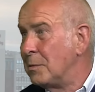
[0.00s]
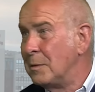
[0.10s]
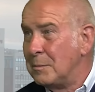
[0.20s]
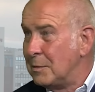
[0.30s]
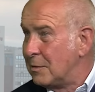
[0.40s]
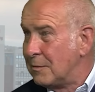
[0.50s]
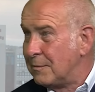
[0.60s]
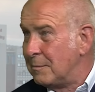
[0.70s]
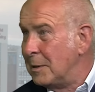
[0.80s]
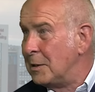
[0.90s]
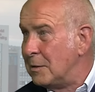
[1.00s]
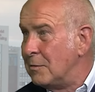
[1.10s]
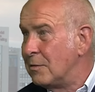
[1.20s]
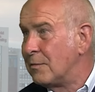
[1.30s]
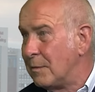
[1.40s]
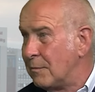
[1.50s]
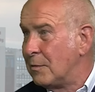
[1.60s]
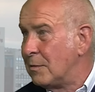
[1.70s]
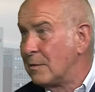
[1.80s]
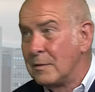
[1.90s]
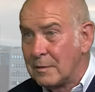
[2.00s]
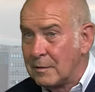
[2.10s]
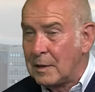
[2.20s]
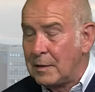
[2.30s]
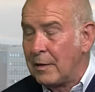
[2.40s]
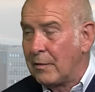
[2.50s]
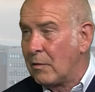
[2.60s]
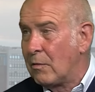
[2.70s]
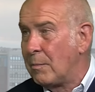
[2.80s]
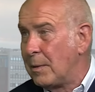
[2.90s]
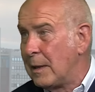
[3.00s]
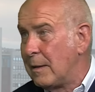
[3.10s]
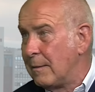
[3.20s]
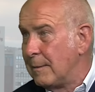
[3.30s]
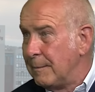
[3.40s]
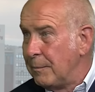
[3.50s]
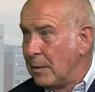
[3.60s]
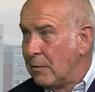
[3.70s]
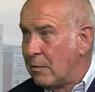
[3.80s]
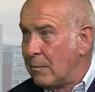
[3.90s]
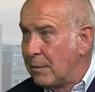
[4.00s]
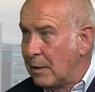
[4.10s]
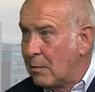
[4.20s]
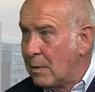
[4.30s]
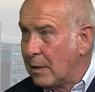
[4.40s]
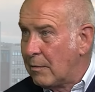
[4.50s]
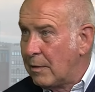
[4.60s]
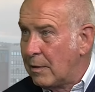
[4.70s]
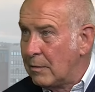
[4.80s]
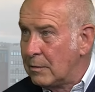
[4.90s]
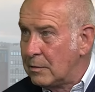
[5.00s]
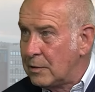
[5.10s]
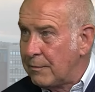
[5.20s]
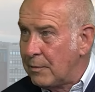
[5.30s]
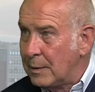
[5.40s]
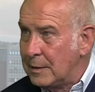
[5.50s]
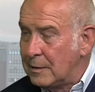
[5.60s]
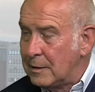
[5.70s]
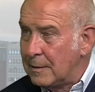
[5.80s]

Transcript: numbers of millions, for instance, then yes, it could be something quite critical to Sheffield Wednesday.